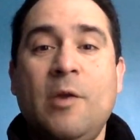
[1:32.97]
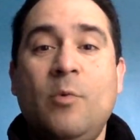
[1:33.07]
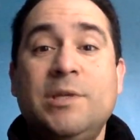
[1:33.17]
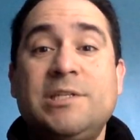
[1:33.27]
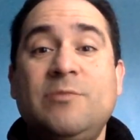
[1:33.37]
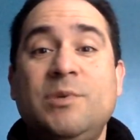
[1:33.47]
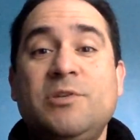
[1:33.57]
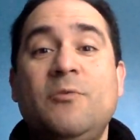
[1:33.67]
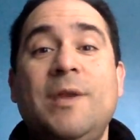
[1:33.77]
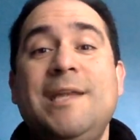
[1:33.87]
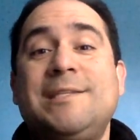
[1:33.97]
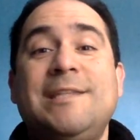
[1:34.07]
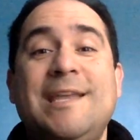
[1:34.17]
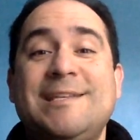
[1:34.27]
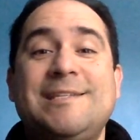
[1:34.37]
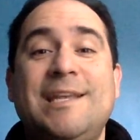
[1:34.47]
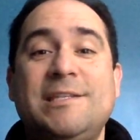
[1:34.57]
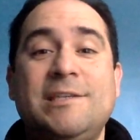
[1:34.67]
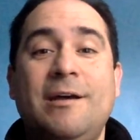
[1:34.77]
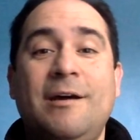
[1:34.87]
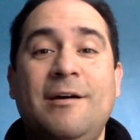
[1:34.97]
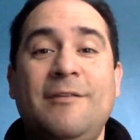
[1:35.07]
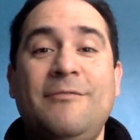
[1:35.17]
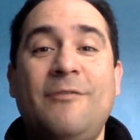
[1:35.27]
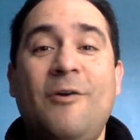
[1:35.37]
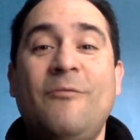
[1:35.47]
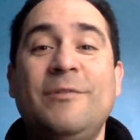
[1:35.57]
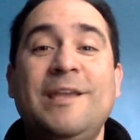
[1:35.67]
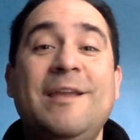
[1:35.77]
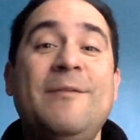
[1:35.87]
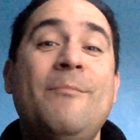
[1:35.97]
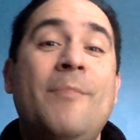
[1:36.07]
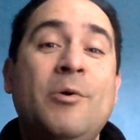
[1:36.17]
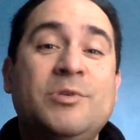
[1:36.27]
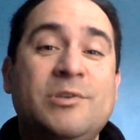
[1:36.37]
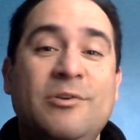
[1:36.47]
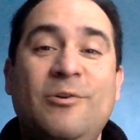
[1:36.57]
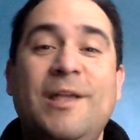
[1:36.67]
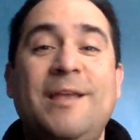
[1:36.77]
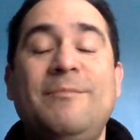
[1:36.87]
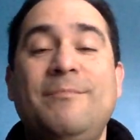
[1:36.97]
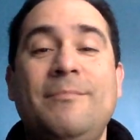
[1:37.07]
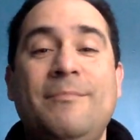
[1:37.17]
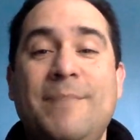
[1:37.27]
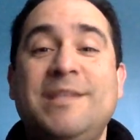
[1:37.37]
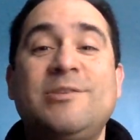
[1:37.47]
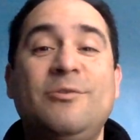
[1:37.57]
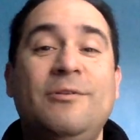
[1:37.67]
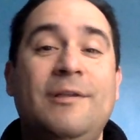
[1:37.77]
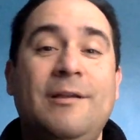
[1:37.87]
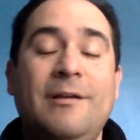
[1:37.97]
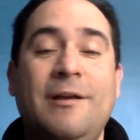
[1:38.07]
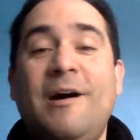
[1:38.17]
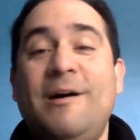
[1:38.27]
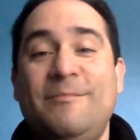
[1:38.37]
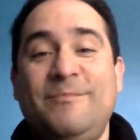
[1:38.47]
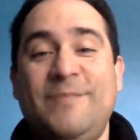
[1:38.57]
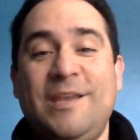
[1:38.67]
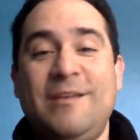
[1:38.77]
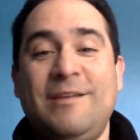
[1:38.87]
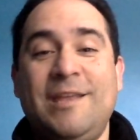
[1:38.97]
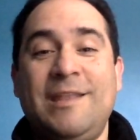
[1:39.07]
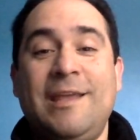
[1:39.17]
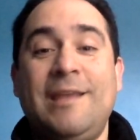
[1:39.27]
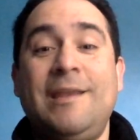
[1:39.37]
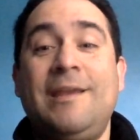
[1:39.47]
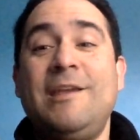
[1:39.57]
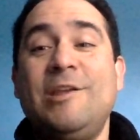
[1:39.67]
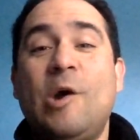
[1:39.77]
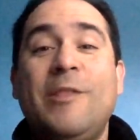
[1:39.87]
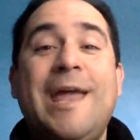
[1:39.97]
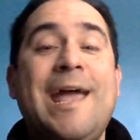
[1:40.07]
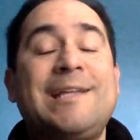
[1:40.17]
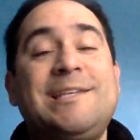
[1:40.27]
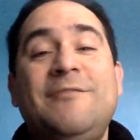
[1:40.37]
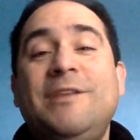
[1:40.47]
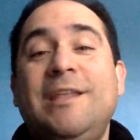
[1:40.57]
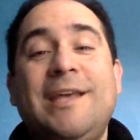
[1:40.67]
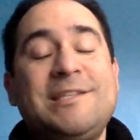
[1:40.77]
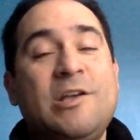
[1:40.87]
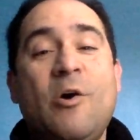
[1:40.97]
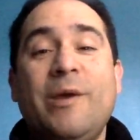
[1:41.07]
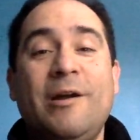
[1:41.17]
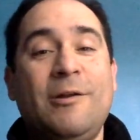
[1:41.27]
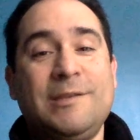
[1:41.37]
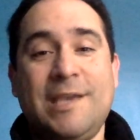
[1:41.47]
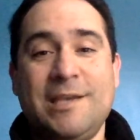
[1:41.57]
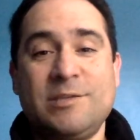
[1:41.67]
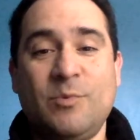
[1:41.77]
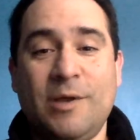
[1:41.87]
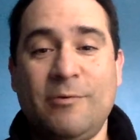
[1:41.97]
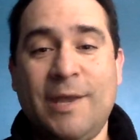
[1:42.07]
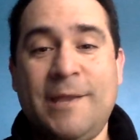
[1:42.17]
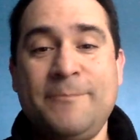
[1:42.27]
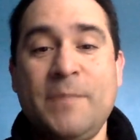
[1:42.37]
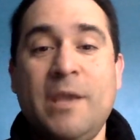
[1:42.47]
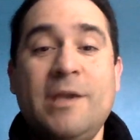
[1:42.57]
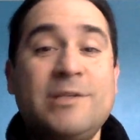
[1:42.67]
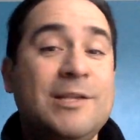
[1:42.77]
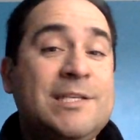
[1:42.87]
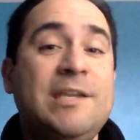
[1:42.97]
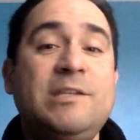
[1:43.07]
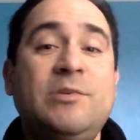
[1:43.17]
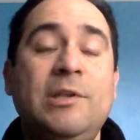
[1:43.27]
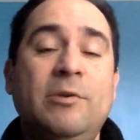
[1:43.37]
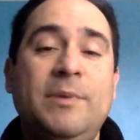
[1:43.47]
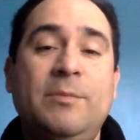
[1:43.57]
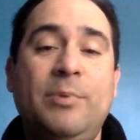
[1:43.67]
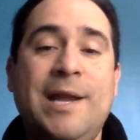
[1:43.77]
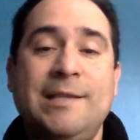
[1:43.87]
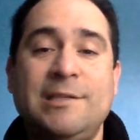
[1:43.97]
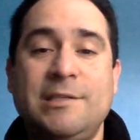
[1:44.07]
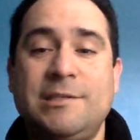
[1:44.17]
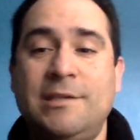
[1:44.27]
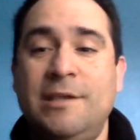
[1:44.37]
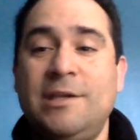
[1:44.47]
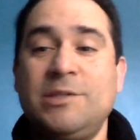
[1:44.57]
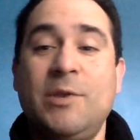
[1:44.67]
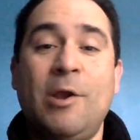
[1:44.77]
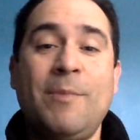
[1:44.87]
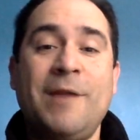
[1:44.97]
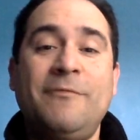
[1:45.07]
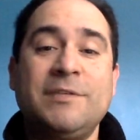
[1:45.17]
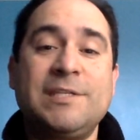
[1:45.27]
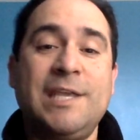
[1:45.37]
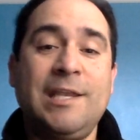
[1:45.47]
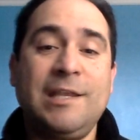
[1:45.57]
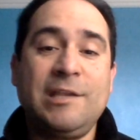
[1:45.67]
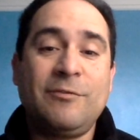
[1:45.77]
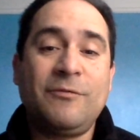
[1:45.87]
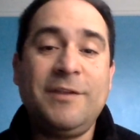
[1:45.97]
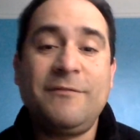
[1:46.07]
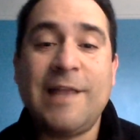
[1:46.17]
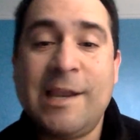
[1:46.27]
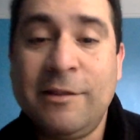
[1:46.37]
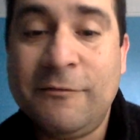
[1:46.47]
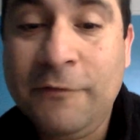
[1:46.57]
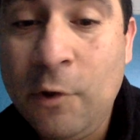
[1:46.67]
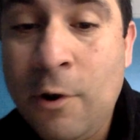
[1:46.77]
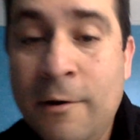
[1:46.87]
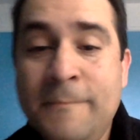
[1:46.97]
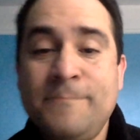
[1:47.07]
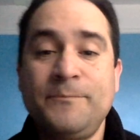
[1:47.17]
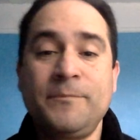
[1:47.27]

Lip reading: which creates then a sense of hopefully emotional and mental calm in that that activity that's going all day as well, right? So let's get into a little bit of practice. So in our mindful sit, getting your feet flat on the floor,